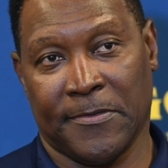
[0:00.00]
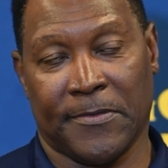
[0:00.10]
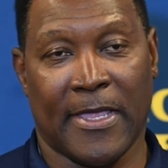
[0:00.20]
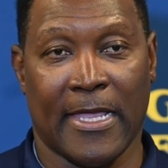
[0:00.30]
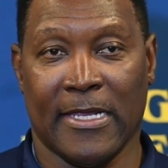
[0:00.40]

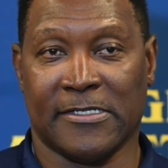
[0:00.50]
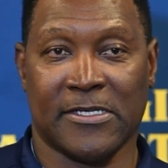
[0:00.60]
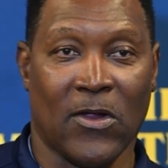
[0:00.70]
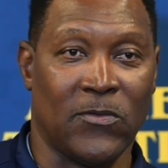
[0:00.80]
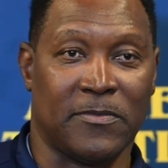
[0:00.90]
Okay, and
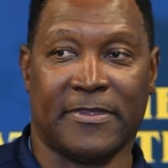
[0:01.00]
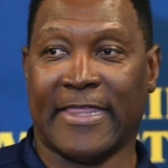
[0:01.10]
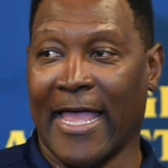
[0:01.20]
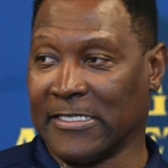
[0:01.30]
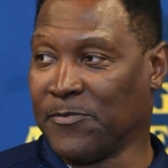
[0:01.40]
so
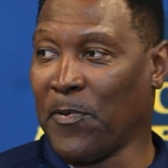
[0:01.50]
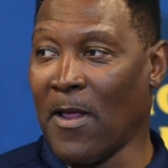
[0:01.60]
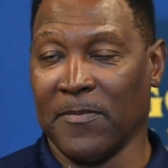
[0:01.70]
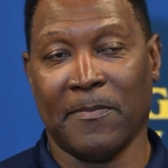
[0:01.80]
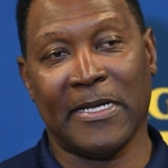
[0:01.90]
that's
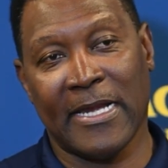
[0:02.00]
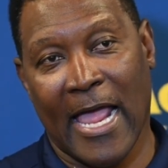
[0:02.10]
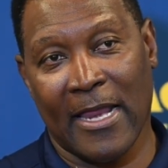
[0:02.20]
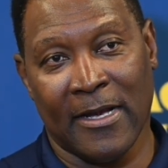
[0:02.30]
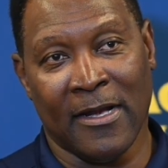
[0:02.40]
probably
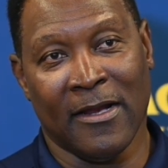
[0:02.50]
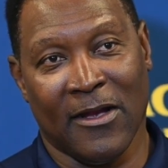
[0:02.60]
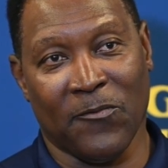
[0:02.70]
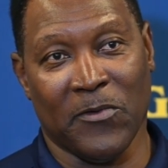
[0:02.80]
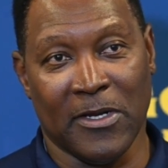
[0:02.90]
not
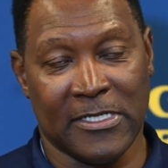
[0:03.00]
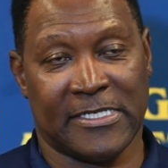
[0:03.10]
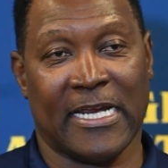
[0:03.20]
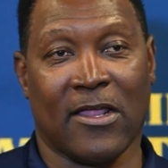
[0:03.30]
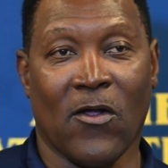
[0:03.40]
a
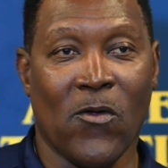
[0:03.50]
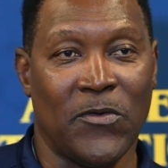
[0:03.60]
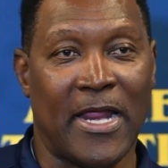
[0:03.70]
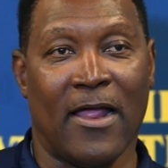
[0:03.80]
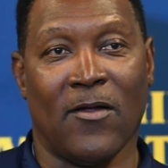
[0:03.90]
realistic
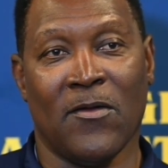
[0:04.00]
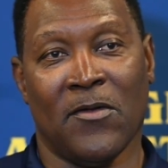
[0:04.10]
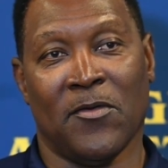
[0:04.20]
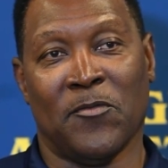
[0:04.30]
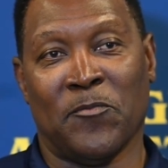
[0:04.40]
goal now.
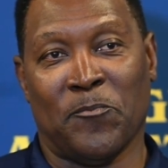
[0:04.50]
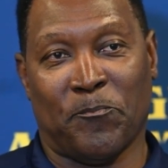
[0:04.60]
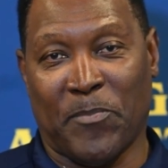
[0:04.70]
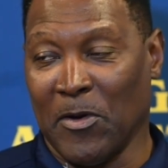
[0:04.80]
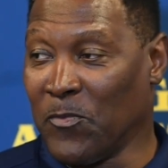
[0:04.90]

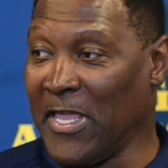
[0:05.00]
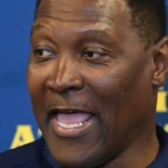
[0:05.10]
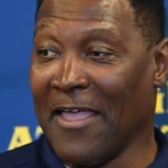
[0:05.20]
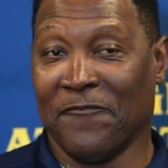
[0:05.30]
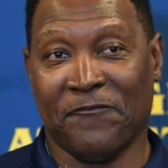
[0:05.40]
But we
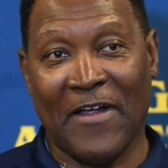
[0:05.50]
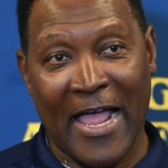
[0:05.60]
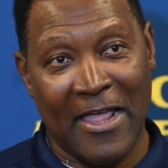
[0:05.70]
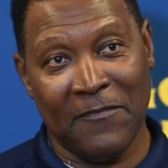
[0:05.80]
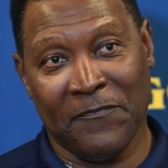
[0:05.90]
have
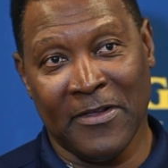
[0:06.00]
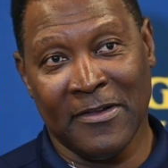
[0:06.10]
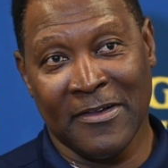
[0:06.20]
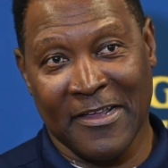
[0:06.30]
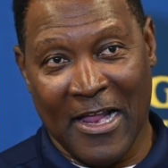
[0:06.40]
five
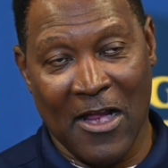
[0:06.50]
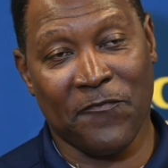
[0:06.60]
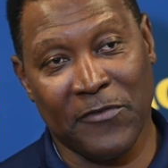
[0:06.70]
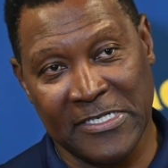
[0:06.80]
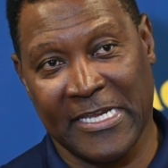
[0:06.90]

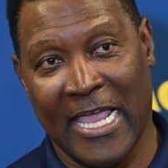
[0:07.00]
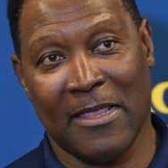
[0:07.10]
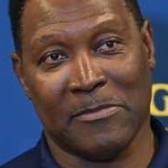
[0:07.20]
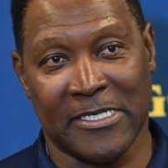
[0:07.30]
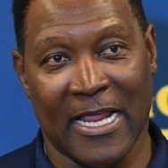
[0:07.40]
conference
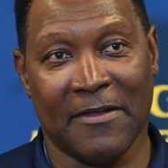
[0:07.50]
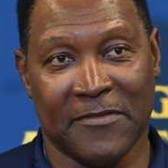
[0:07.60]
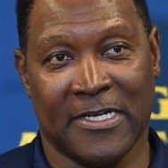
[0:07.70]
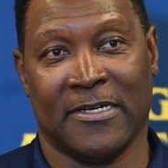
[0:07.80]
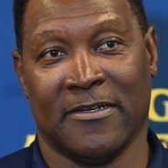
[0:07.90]
games
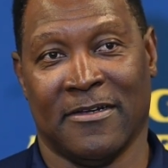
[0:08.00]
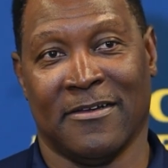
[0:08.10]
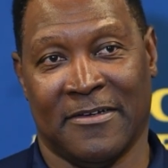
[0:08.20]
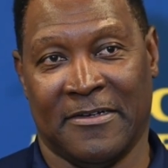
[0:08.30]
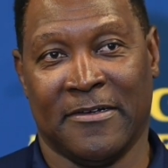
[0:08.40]
left.
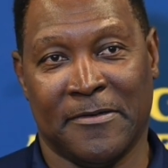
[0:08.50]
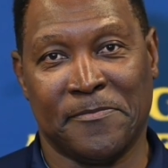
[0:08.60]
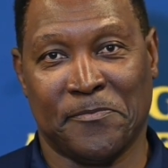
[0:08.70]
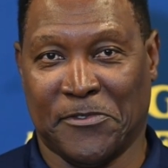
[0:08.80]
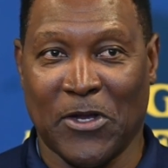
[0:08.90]

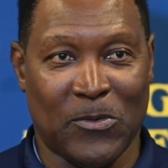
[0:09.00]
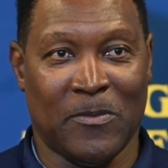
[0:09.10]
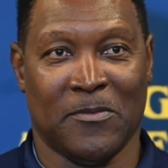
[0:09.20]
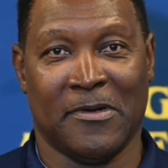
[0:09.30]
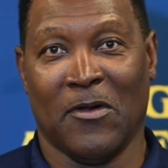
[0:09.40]

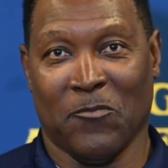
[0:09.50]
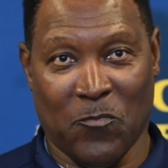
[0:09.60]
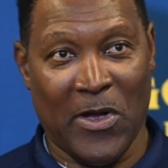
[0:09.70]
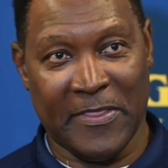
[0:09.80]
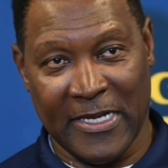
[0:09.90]
So
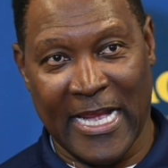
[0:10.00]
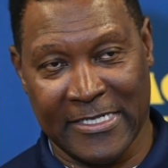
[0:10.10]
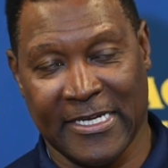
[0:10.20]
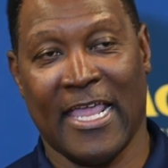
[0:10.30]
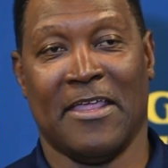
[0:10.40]
win the
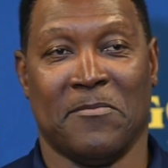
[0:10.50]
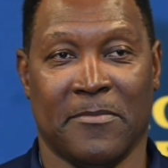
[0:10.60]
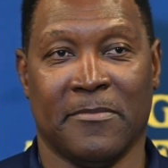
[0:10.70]
next game.